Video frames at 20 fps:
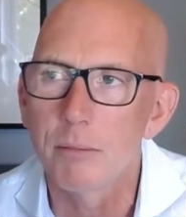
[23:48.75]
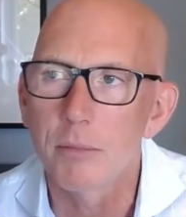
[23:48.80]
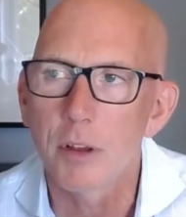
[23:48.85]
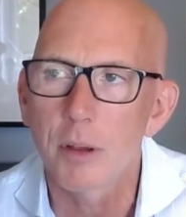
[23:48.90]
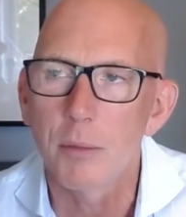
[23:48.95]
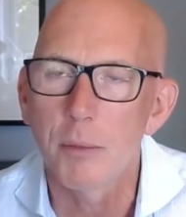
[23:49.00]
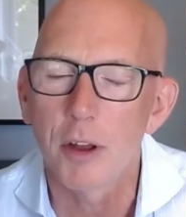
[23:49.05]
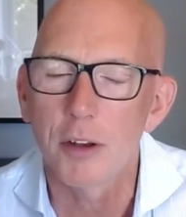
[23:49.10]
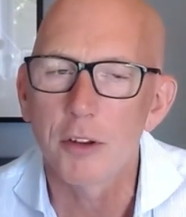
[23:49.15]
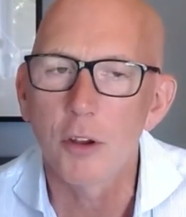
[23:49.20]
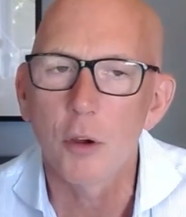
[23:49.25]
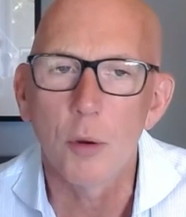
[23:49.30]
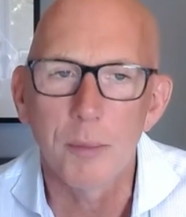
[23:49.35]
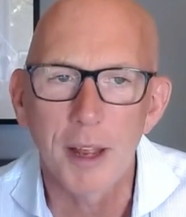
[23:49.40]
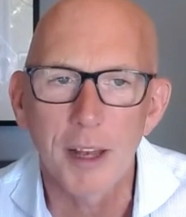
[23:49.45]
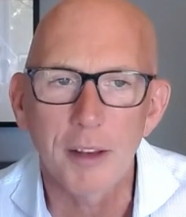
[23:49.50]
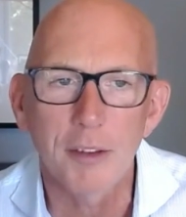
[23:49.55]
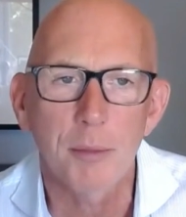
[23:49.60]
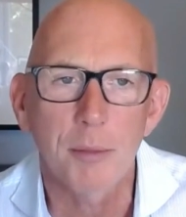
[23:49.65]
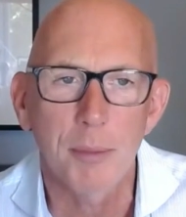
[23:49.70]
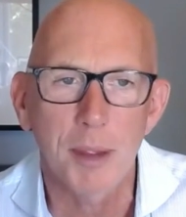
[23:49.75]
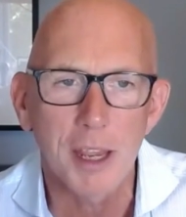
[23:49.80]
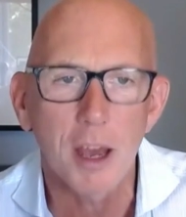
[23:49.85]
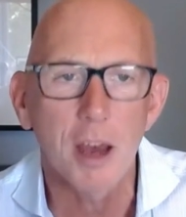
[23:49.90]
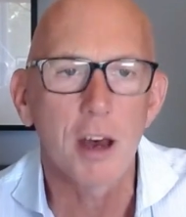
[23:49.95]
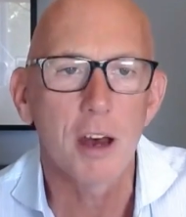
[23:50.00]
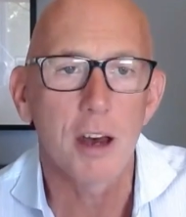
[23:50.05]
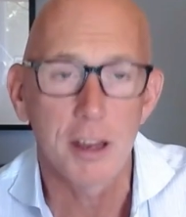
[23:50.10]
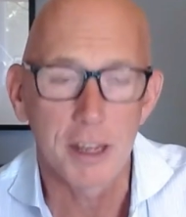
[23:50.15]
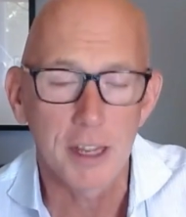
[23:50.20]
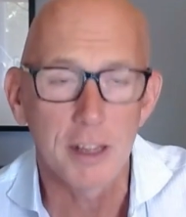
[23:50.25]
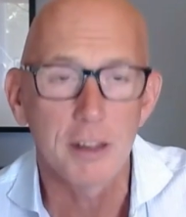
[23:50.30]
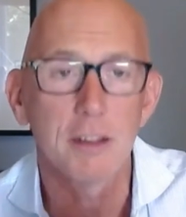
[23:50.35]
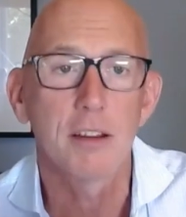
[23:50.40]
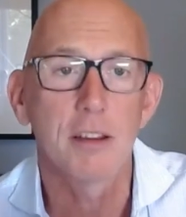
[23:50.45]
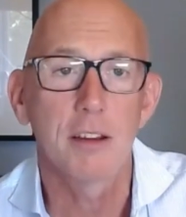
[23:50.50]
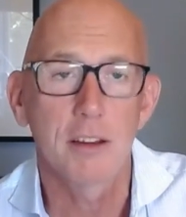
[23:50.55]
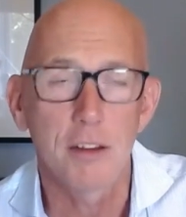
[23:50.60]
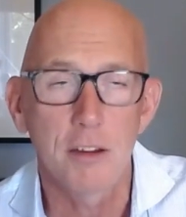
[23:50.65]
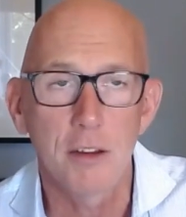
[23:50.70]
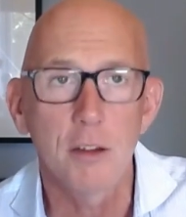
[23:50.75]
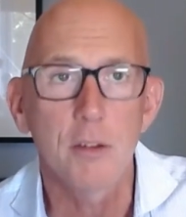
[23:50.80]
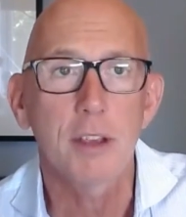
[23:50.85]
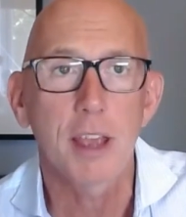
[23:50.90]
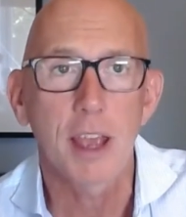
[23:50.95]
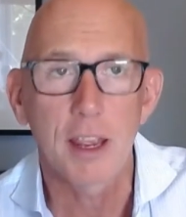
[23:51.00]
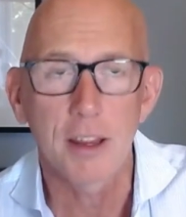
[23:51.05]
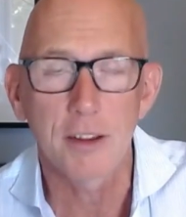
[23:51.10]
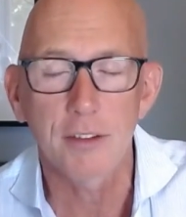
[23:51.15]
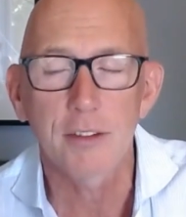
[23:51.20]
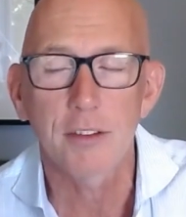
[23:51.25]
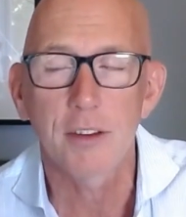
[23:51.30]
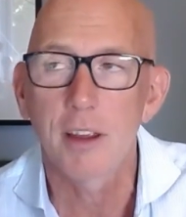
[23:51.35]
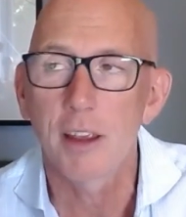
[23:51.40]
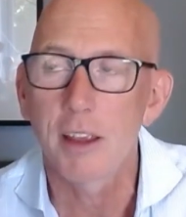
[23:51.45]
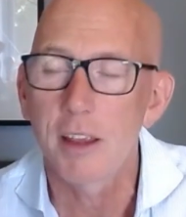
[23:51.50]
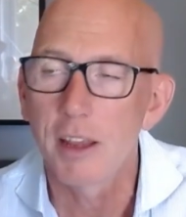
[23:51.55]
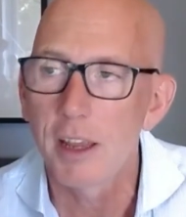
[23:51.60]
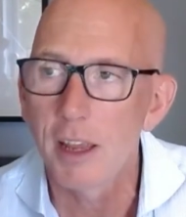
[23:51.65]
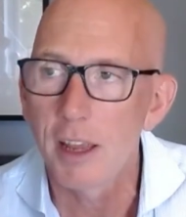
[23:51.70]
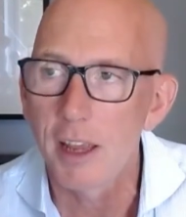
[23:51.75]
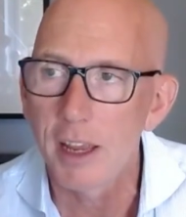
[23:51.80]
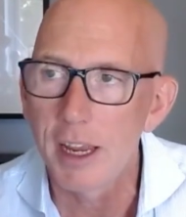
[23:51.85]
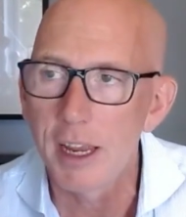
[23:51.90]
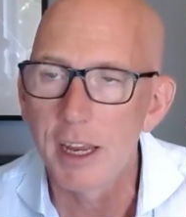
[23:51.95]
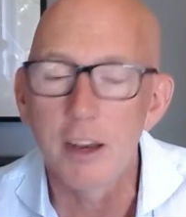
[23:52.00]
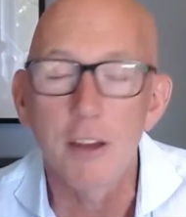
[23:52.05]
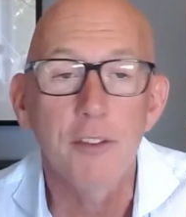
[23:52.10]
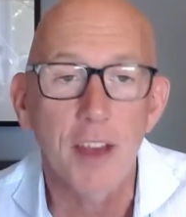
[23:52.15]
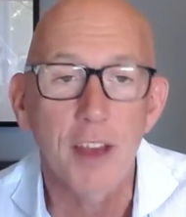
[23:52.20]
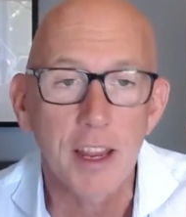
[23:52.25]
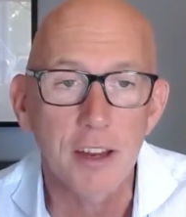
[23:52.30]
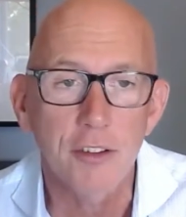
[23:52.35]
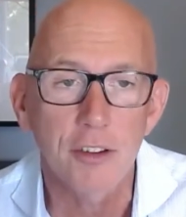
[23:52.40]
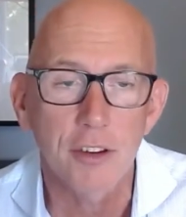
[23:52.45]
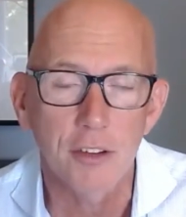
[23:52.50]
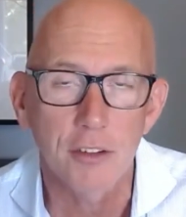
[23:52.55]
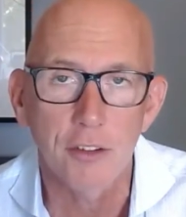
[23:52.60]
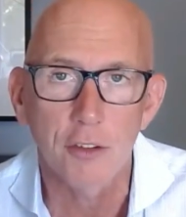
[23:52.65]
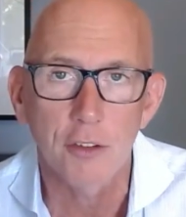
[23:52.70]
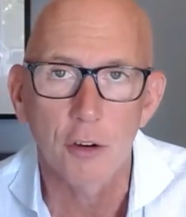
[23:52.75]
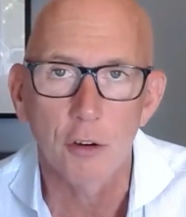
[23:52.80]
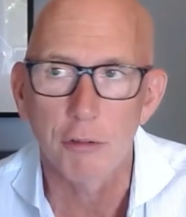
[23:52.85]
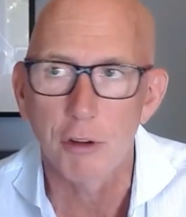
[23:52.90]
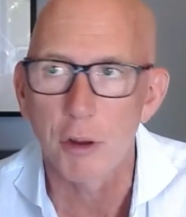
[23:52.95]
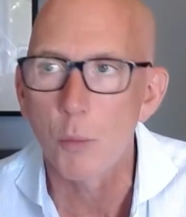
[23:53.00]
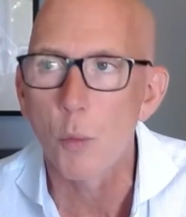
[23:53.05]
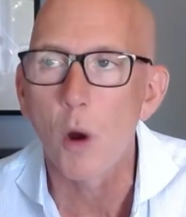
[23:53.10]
come on, you're meant to be our UK's innovation story.